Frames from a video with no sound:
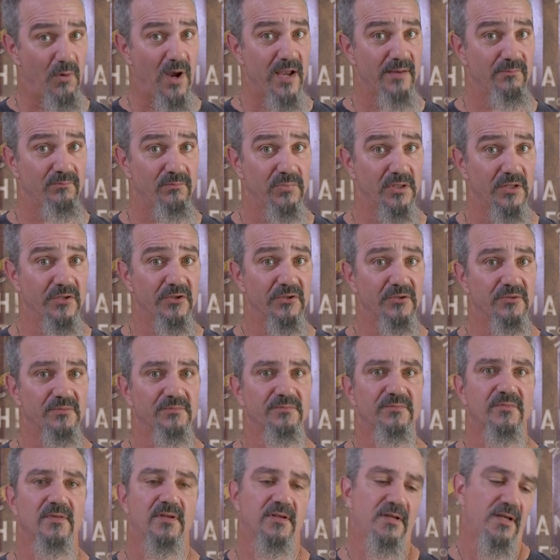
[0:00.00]
white, and blue.
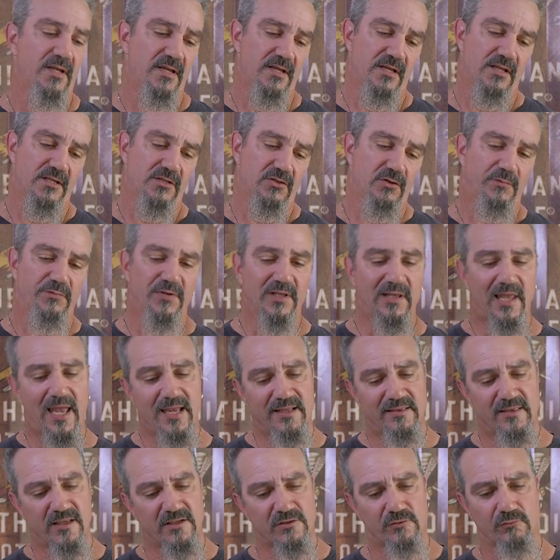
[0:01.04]
So if you
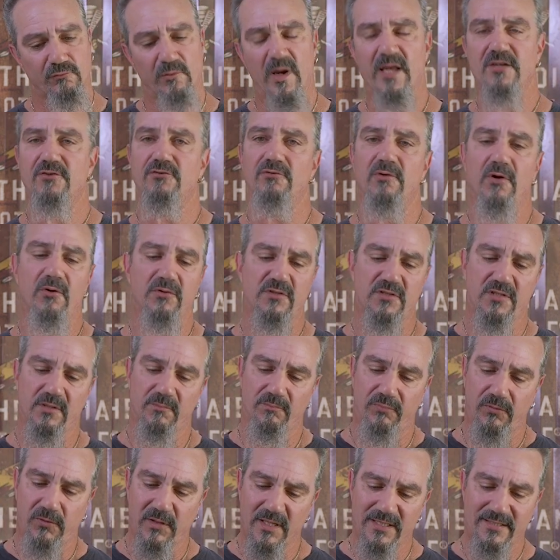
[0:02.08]
like this retro
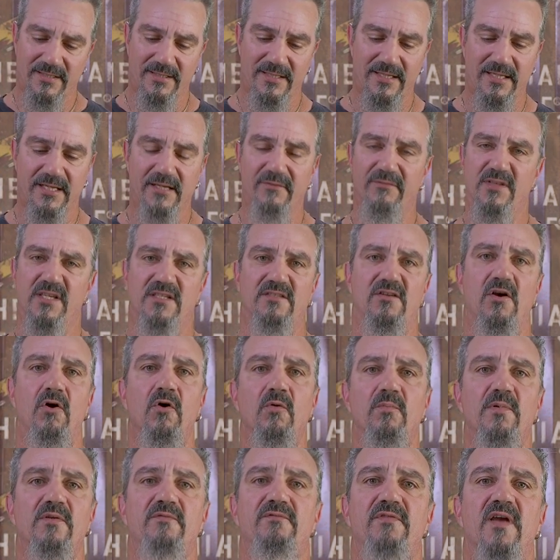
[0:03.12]
simplicity of this
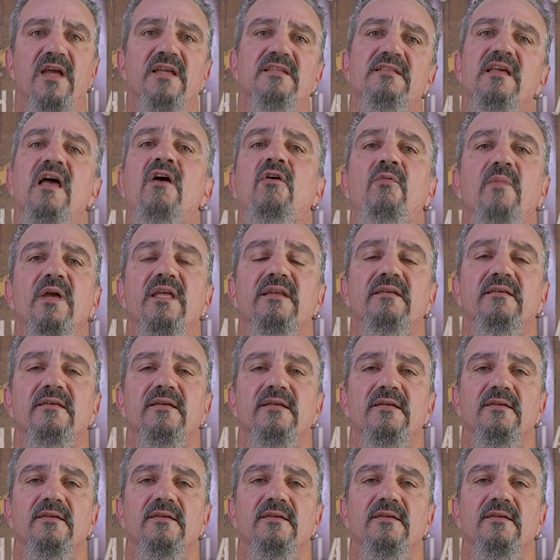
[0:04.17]
open face helmet,